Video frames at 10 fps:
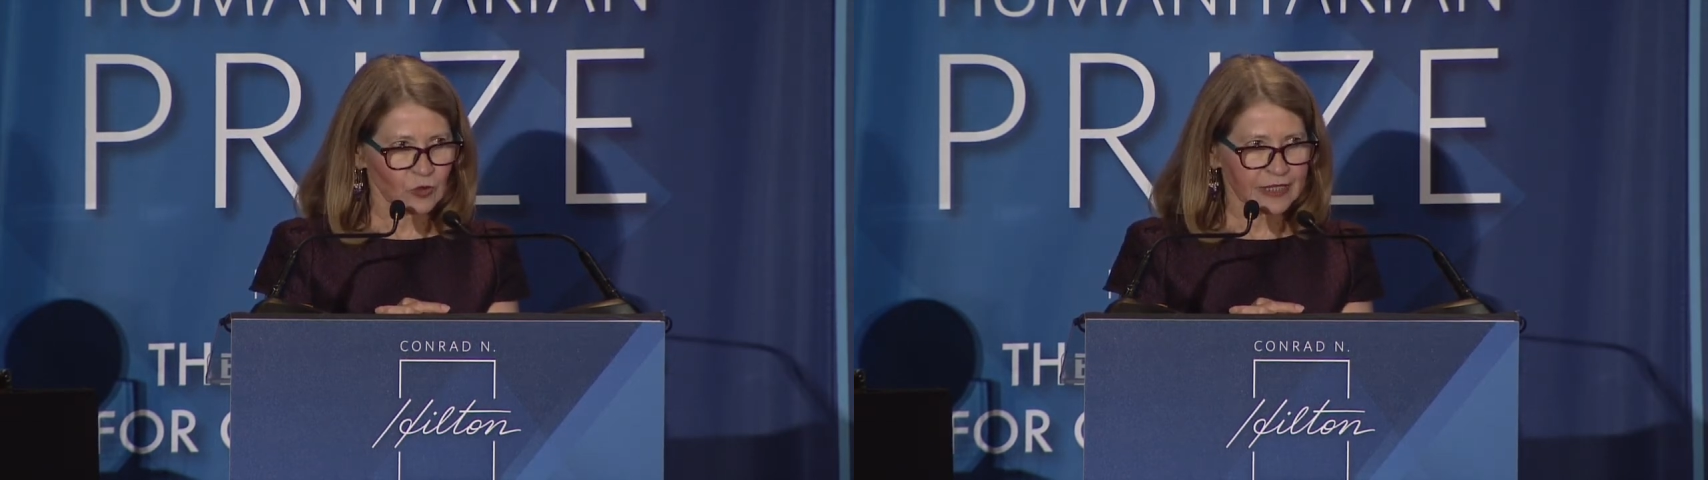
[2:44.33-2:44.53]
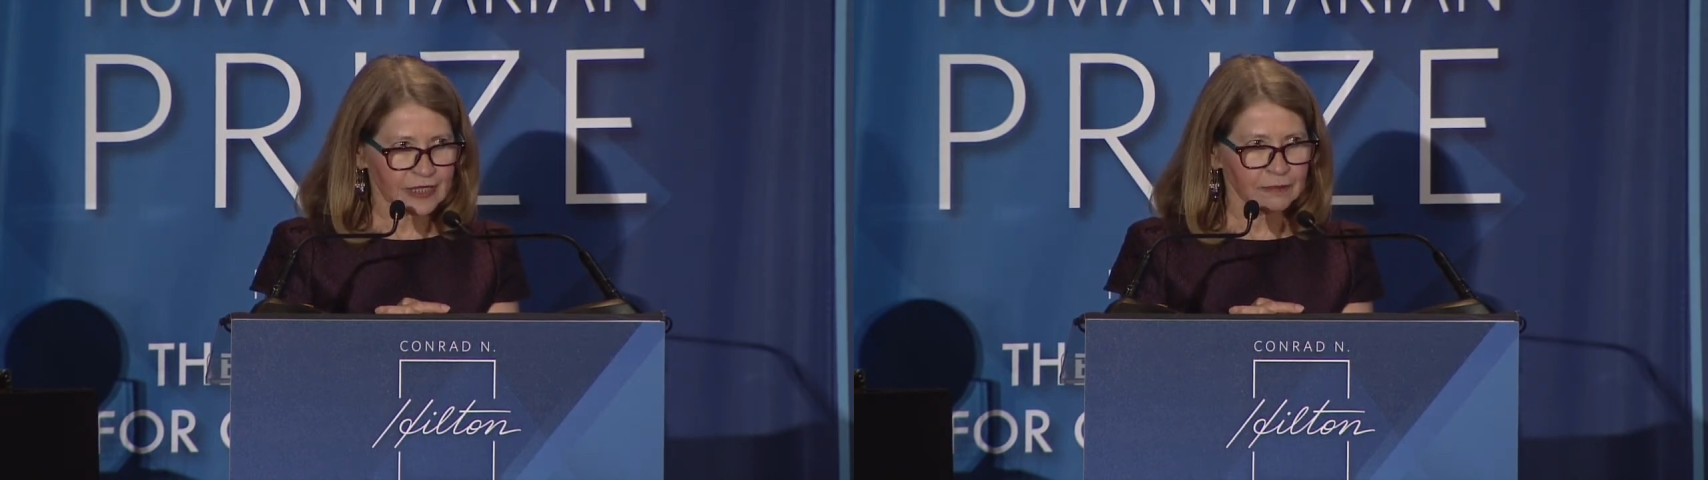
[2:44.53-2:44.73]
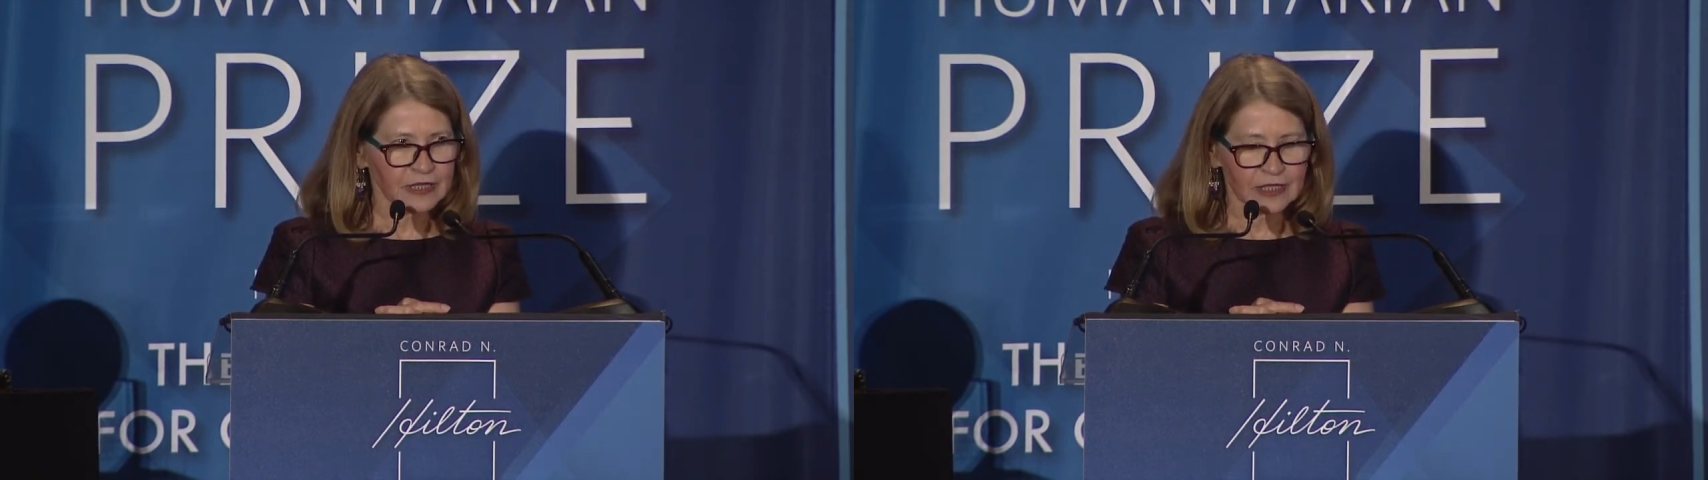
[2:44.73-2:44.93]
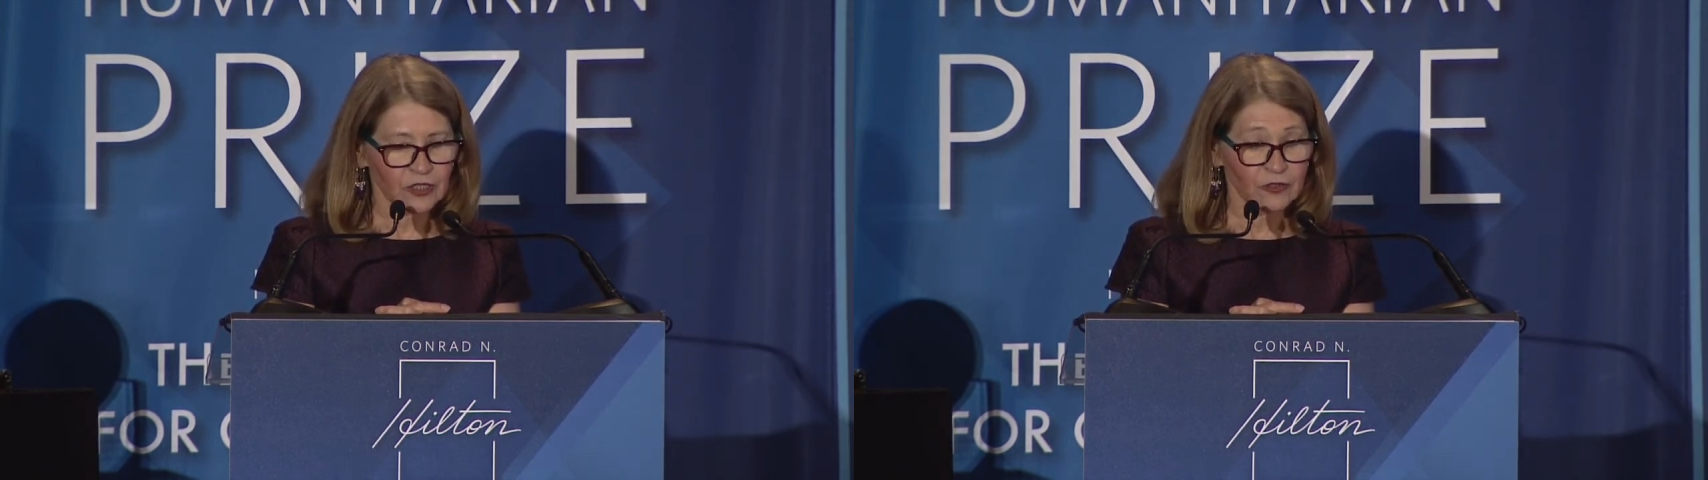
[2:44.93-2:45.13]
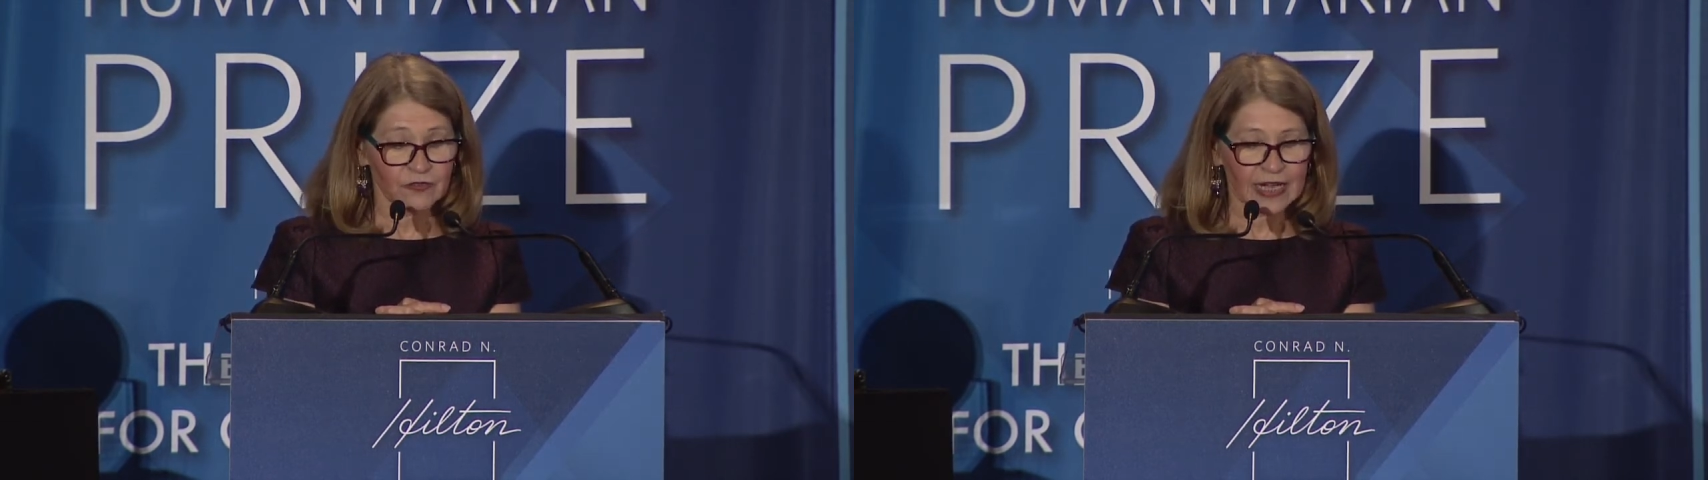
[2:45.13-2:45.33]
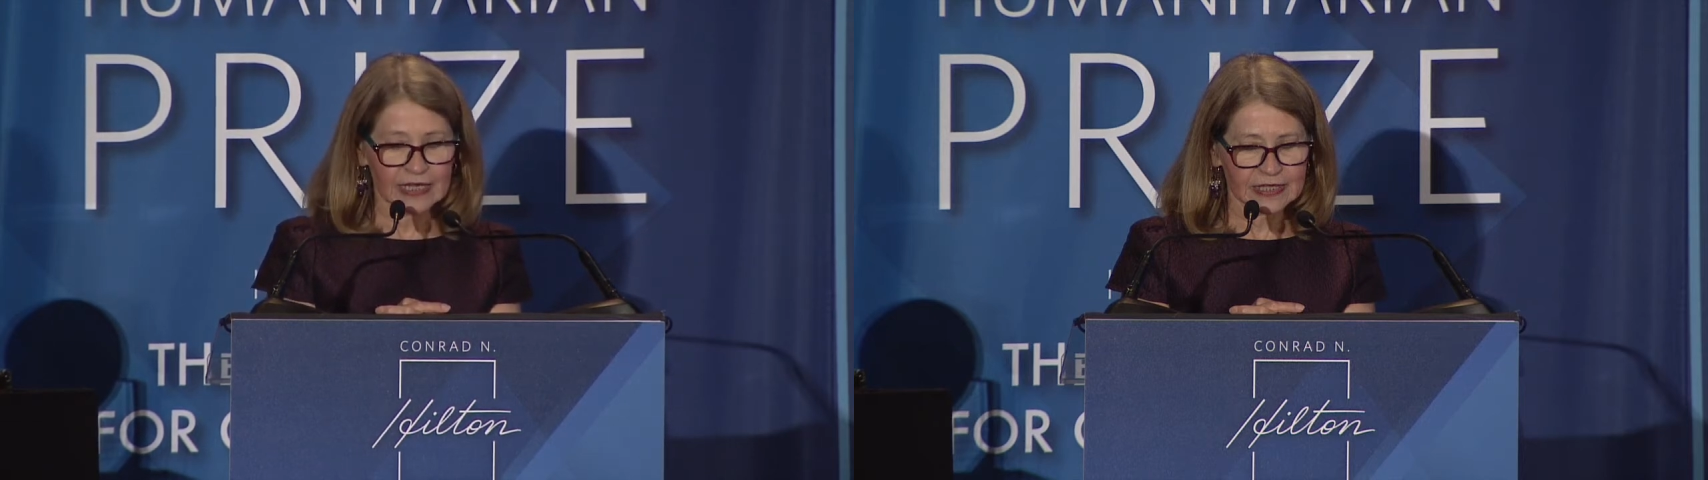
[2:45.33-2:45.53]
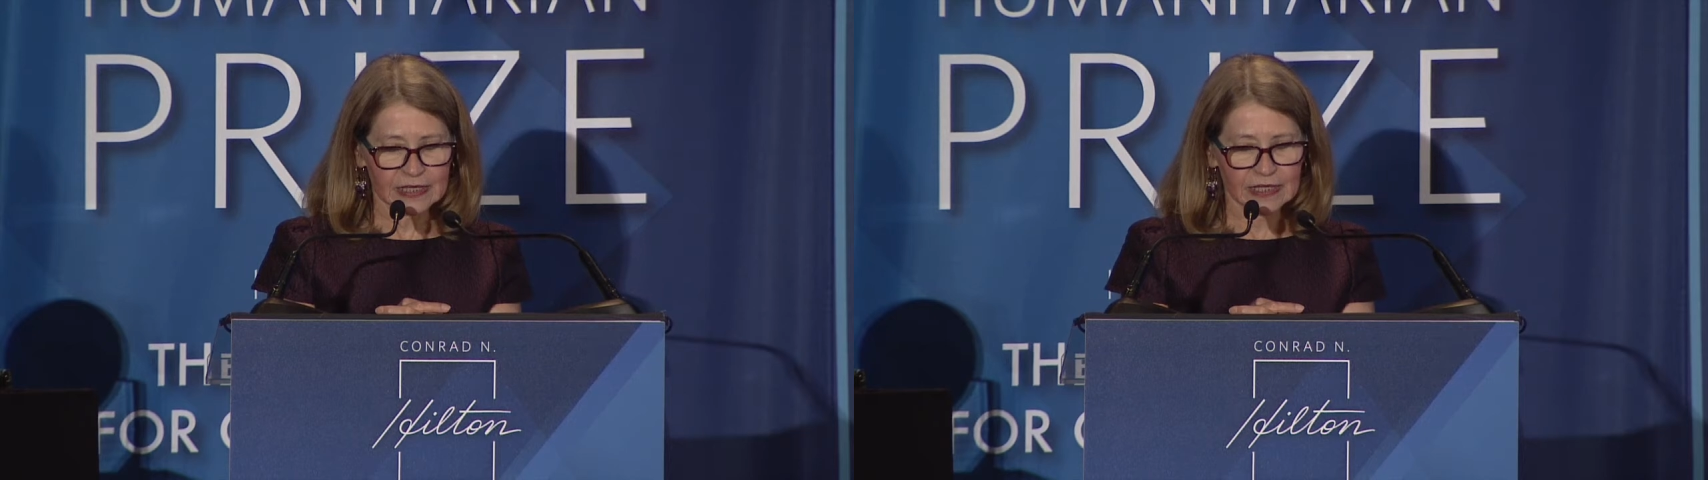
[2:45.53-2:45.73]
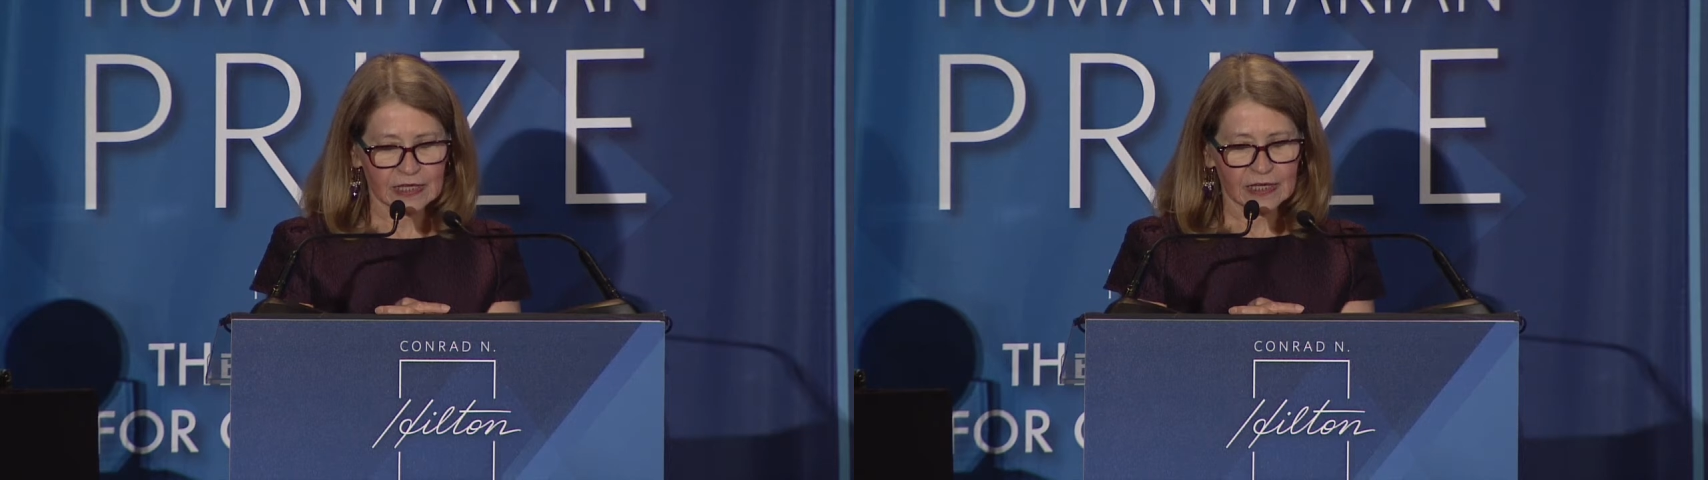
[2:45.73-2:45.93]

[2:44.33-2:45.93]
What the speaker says: was simply too vast,